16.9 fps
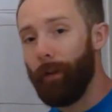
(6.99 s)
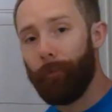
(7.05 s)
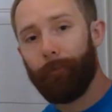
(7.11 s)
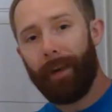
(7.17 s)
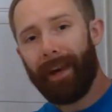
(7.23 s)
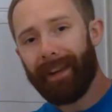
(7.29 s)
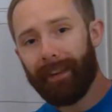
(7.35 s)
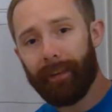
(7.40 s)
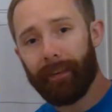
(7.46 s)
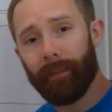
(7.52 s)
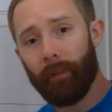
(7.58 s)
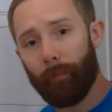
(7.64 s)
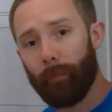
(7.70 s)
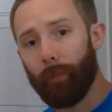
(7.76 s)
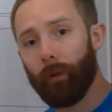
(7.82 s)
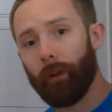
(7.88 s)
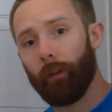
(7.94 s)
fairly
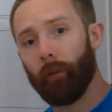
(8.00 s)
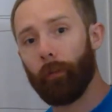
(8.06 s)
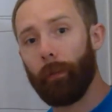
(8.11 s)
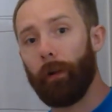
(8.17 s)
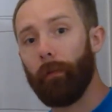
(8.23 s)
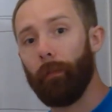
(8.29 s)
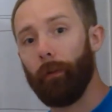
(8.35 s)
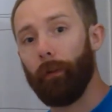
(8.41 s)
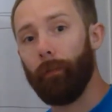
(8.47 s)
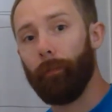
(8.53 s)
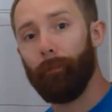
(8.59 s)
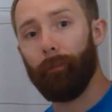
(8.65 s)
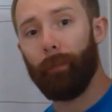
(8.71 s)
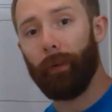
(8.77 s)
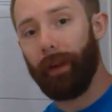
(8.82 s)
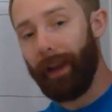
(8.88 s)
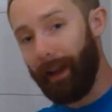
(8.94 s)
simple
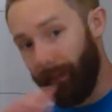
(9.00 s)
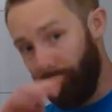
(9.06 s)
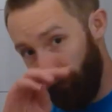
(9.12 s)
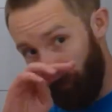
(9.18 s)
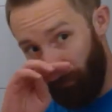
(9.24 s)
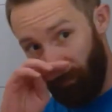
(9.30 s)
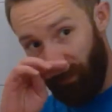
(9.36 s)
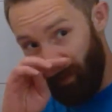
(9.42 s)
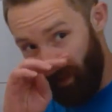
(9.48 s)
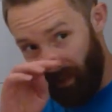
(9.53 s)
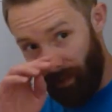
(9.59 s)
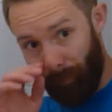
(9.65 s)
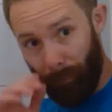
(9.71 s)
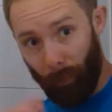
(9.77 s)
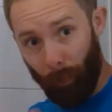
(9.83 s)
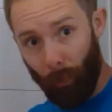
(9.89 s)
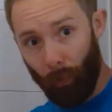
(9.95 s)
experiment, but it has some really
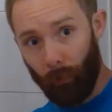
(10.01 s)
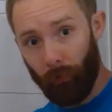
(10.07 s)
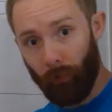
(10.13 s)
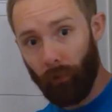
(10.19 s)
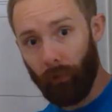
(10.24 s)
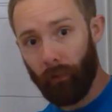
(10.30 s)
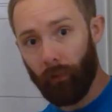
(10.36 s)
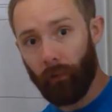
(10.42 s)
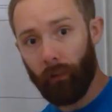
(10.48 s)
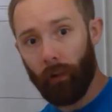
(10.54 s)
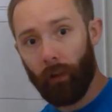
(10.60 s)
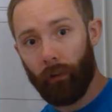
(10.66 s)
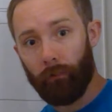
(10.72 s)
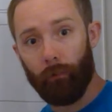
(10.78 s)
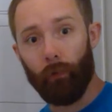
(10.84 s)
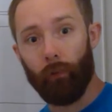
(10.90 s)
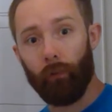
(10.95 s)
important
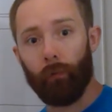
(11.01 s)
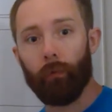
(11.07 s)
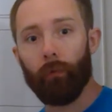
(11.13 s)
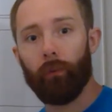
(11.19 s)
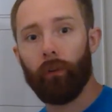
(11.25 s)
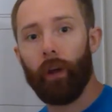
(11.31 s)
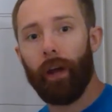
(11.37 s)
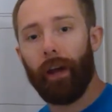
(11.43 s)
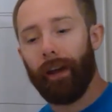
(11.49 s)
results.